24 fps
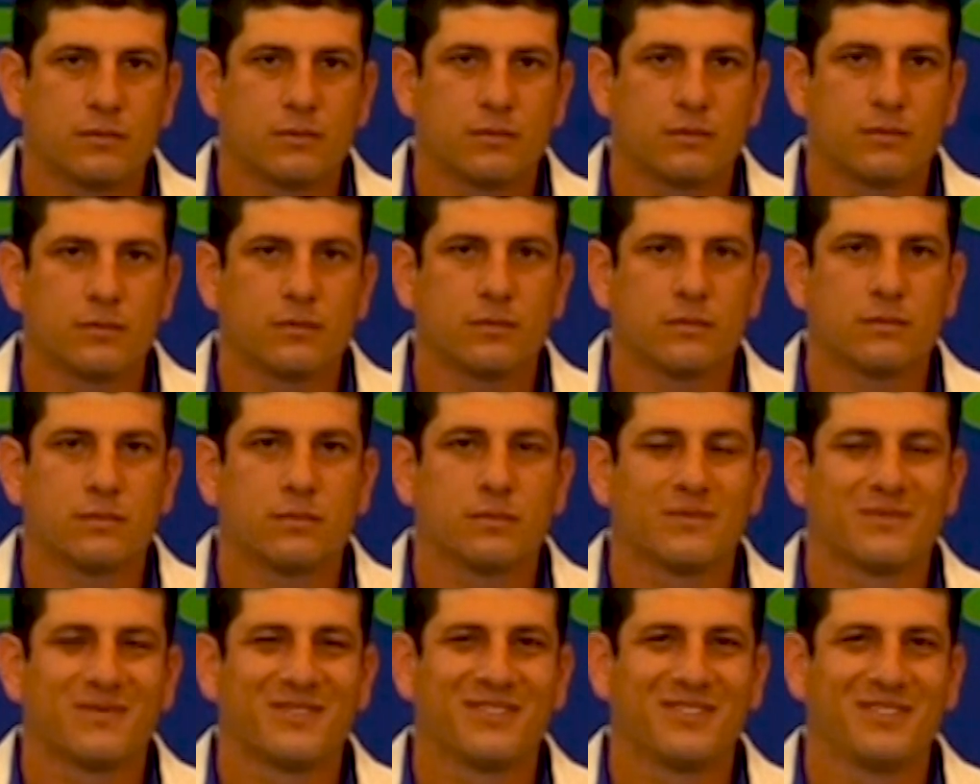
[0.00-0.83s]

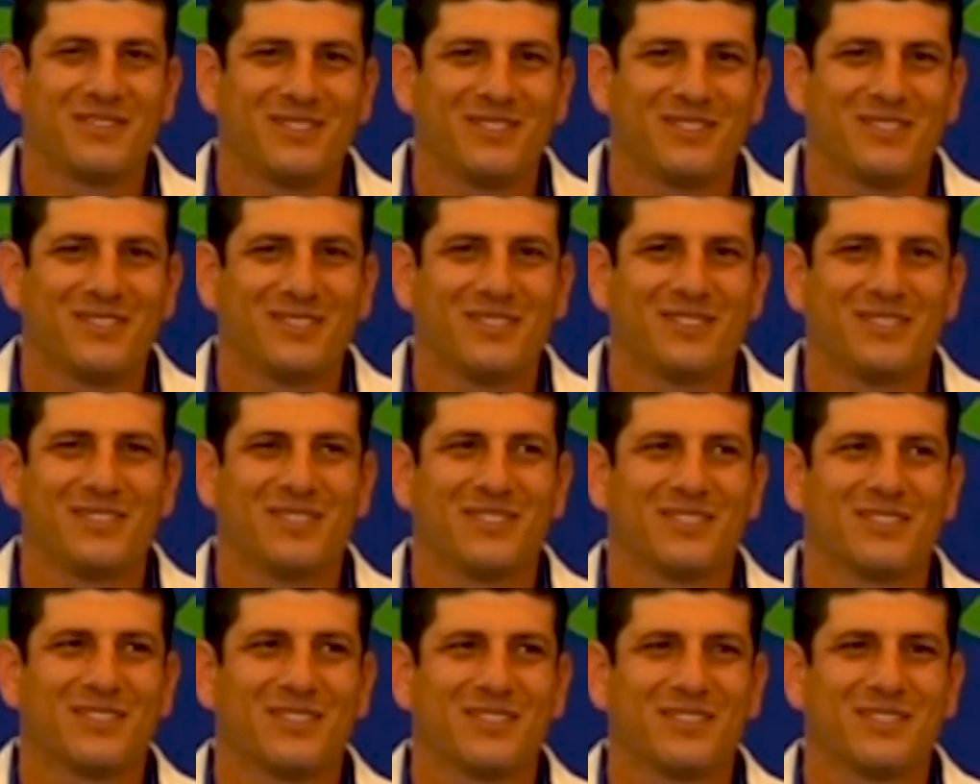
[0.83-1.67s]

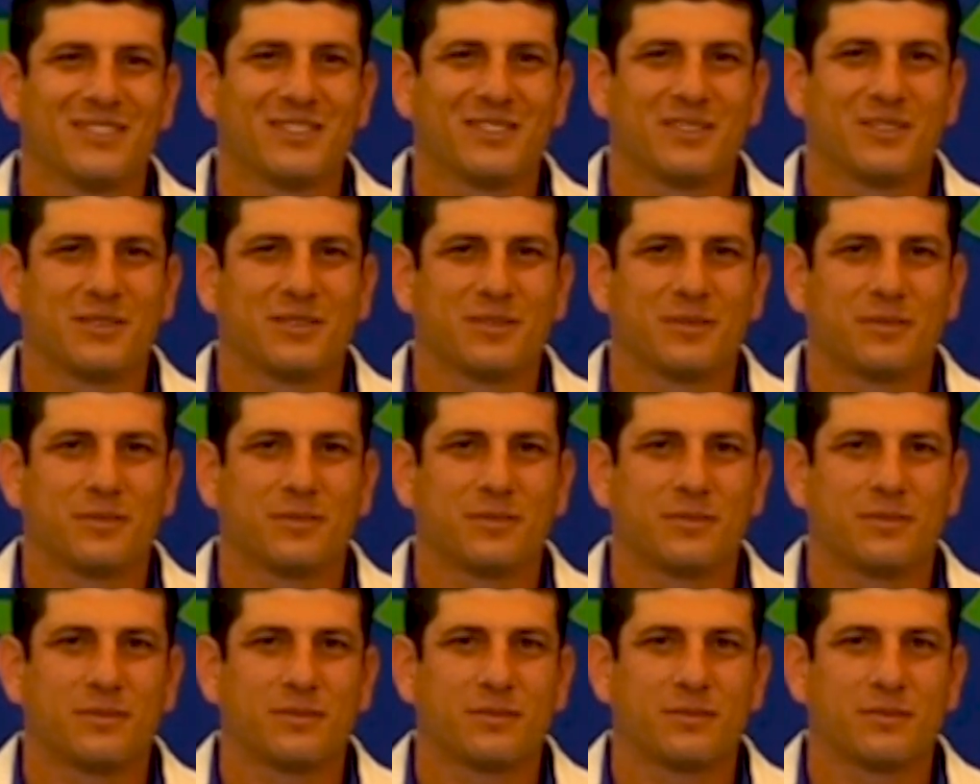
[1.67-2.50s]

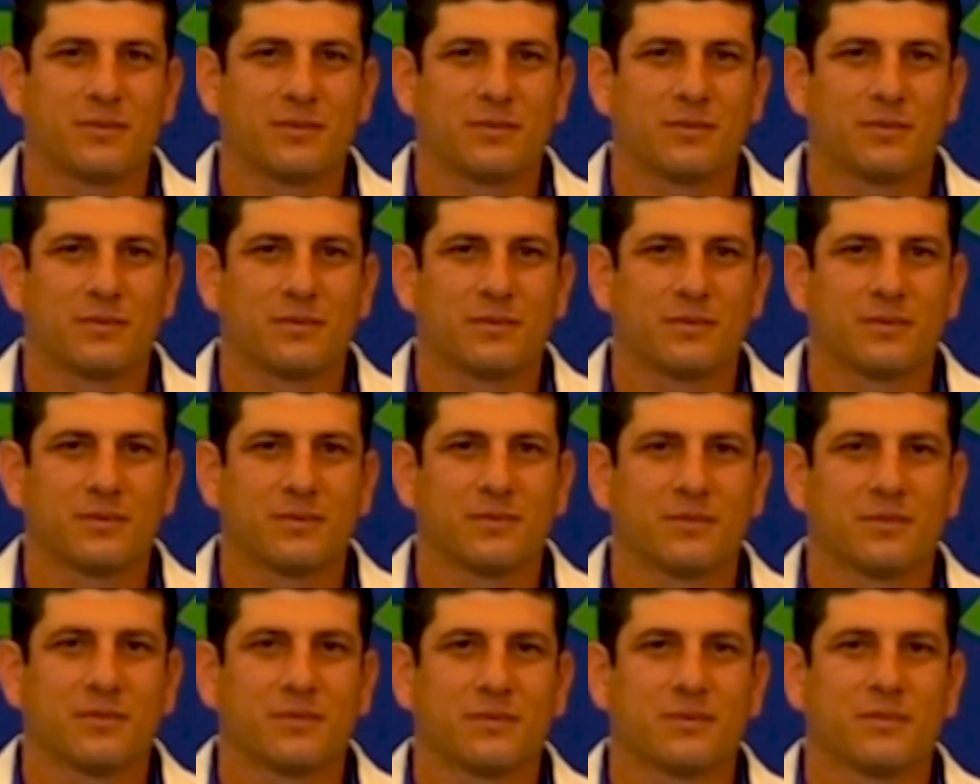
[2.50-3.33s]

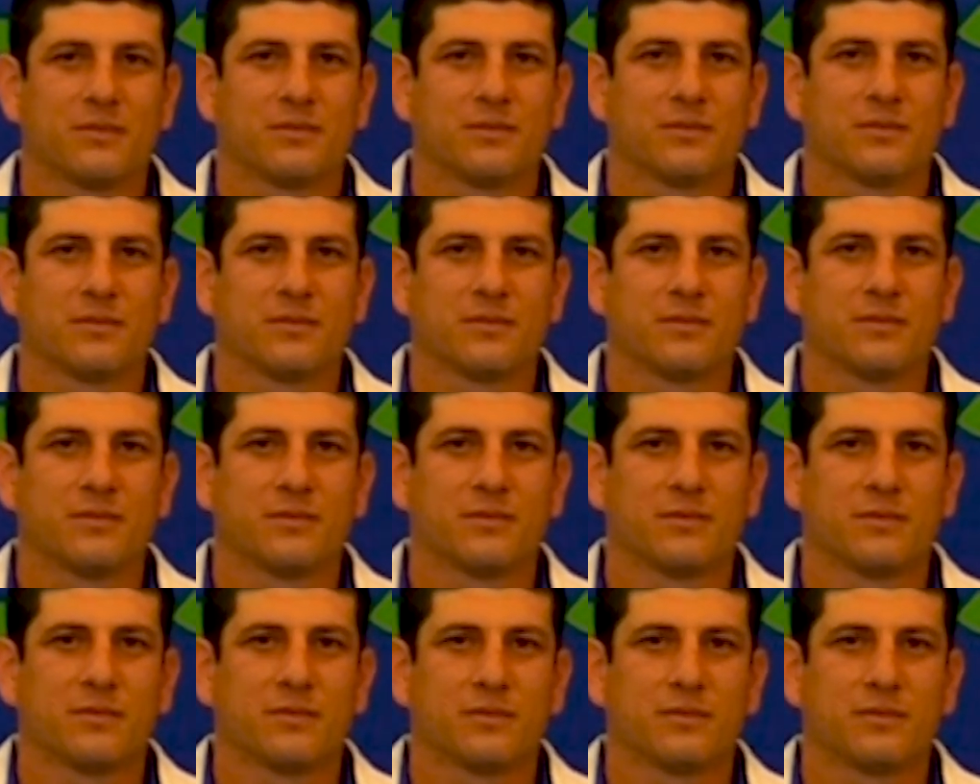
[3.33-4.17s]

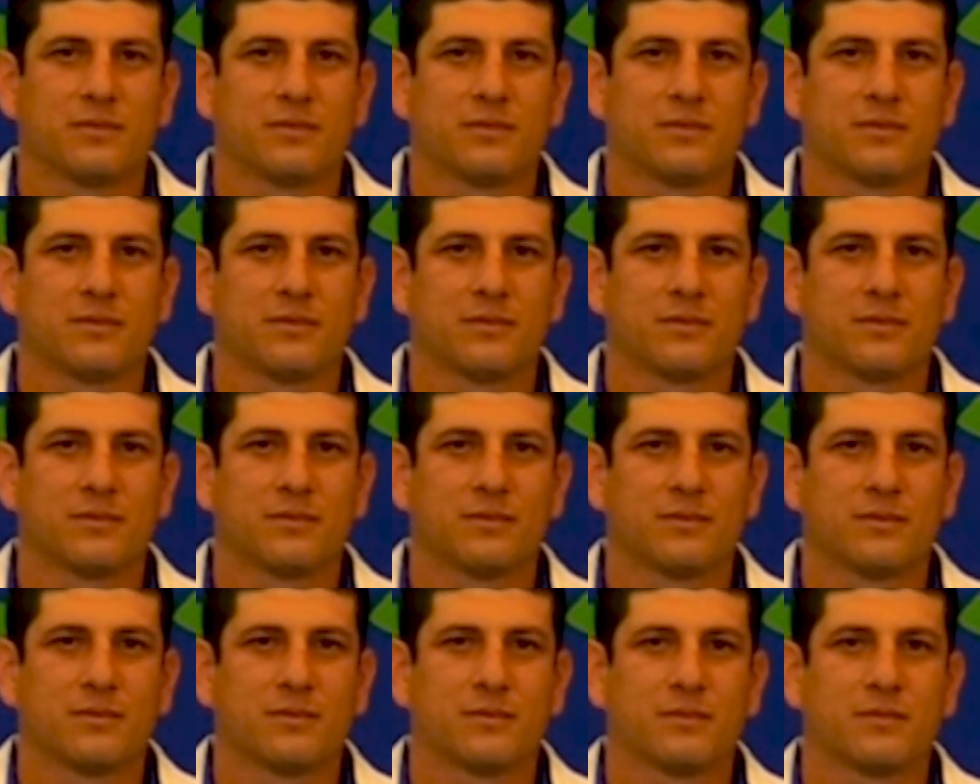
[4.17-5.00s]

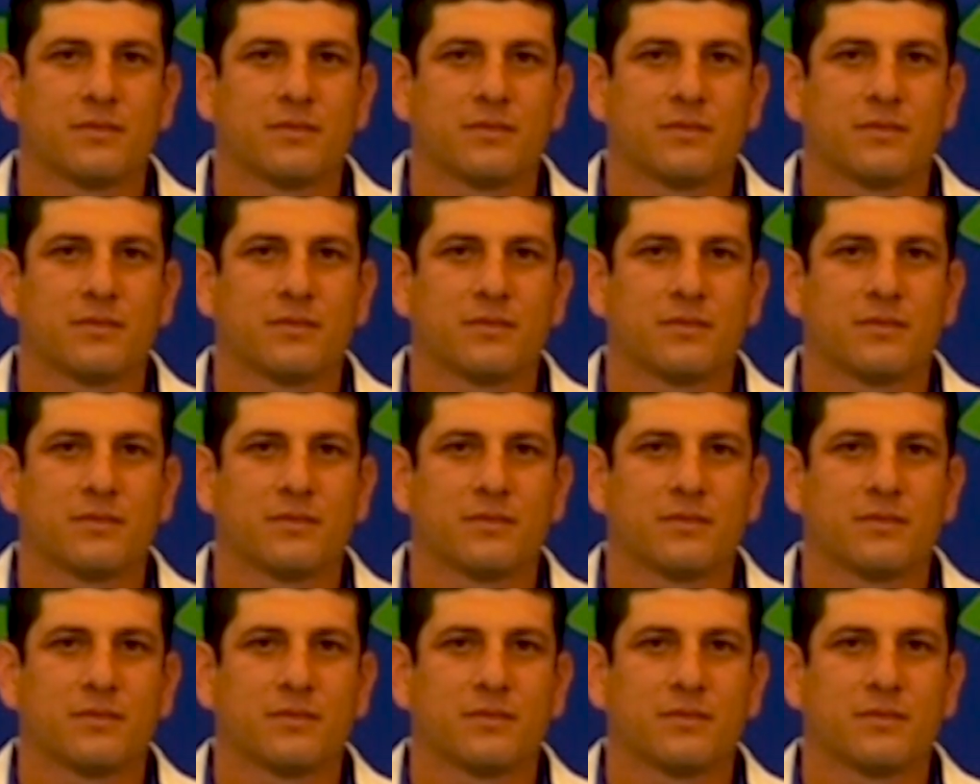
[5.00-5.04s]
(not speaking)